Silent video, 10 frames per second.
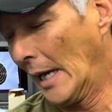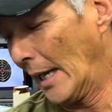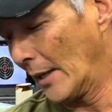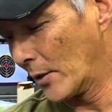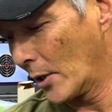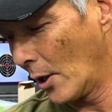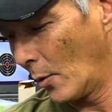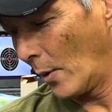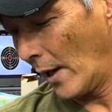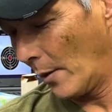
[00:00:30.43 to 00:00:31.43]
And
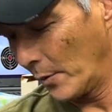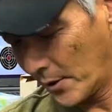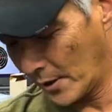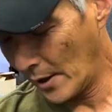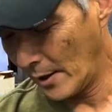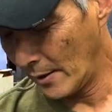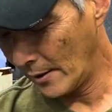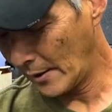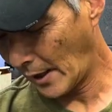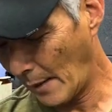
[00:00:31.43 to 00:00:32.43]
so I was, uh,
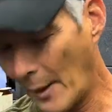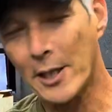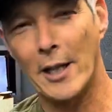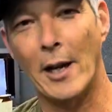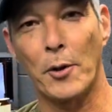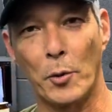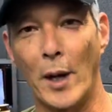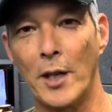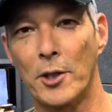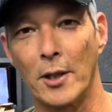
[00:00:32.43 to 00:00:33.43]
I'm actually out at the
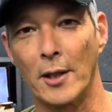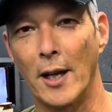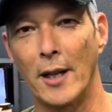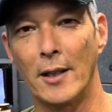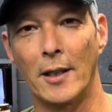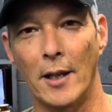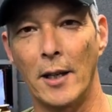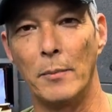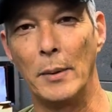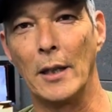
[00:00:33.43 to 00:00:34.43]
range today,
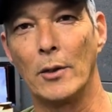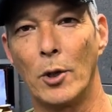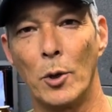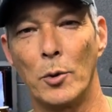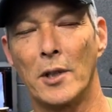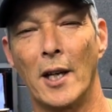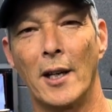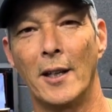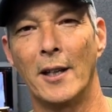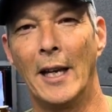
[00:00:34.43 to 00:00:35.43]
today being
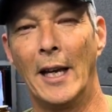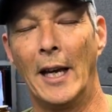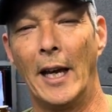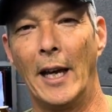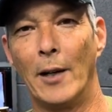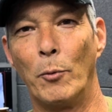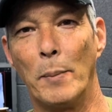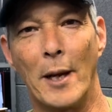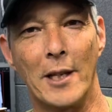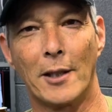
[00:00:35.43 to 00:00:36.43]
Tuesday, and we
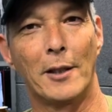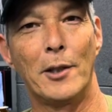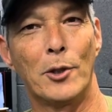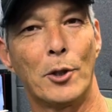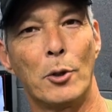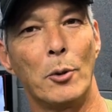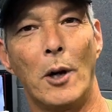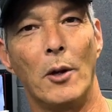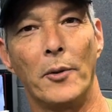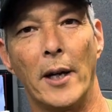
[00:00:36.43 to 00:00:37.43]
basically just shoot
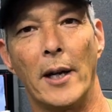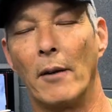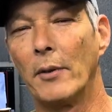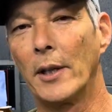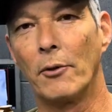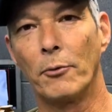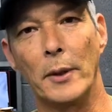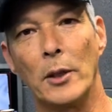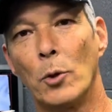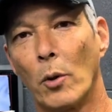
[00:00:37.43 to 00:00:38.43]
all day. Everything from
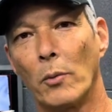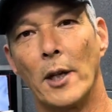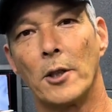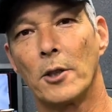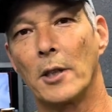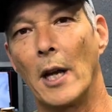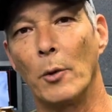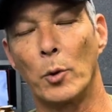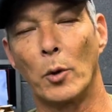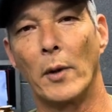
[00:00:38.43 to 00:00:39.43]
indoor ranges to
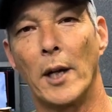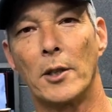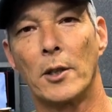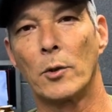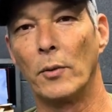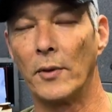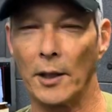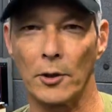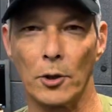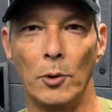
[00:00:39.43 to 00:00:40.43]
outdoor ranges. We've
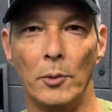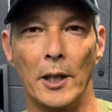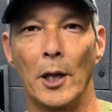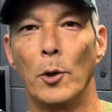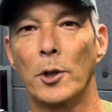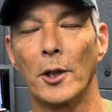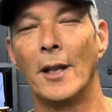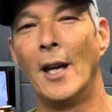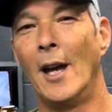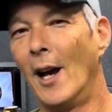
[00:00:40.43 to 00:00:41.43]
got to shoot in the ocean,
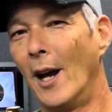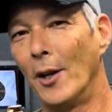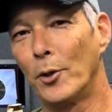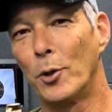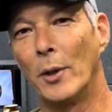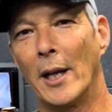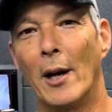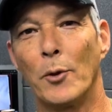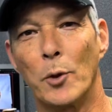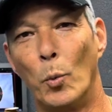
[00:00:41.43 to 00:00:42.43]
uh, shooting
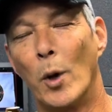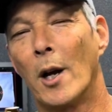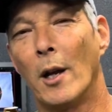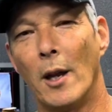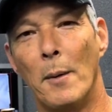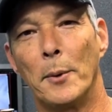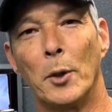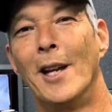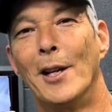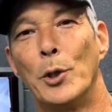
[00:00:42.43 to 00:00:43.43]
out to one
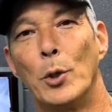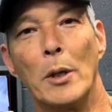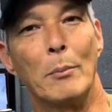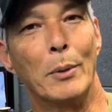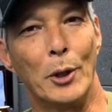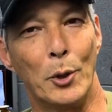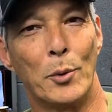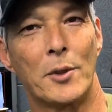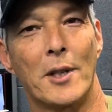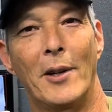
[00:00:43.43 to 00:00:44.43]
kilometer, shooting
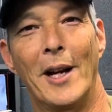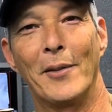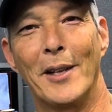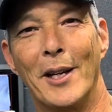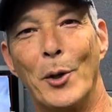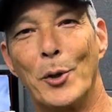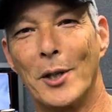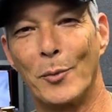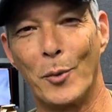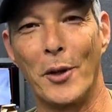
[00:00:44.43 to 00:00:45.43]
balloons that are out in the
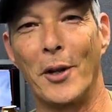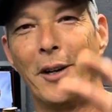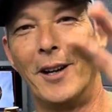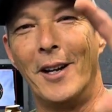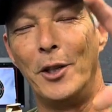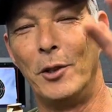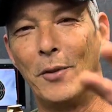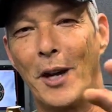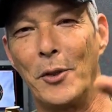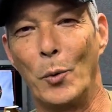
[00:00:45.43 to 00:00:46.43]
ocean where they're, you've
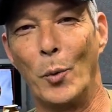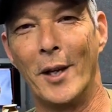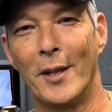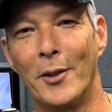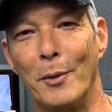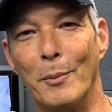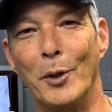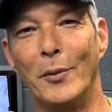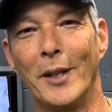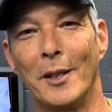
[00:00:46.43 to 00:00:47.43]
got the wind, they're
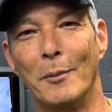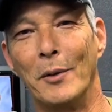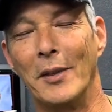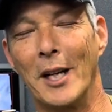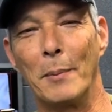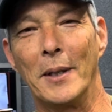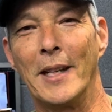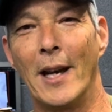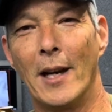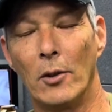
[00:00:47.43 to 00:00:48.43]
moving, they're moving up and
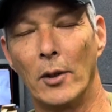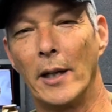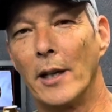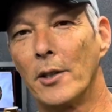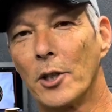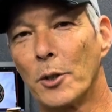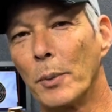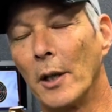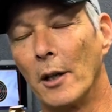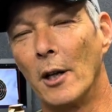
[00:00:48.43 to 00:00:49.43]
down, and it's just
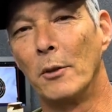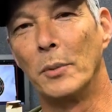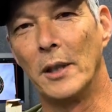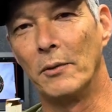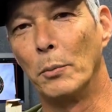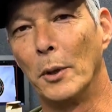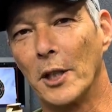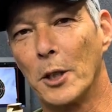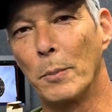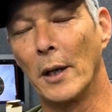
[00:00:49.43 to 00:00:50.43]
been an unbelievable
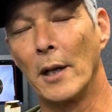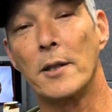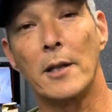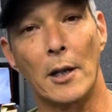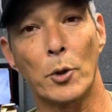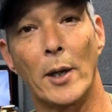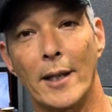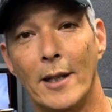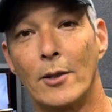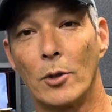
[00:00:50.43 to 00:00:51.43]
experience. And I'll try to
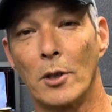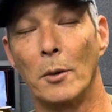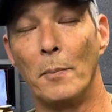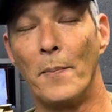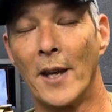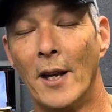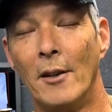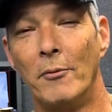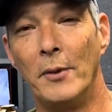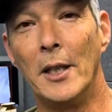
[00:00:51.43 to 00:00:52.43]
get you some
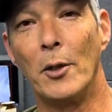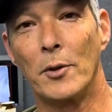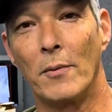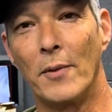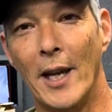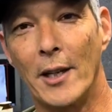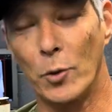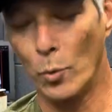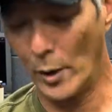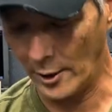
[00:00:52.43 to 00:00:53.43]
videos of that
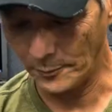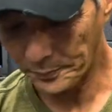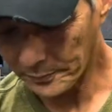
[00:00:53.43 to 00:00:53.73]
as well.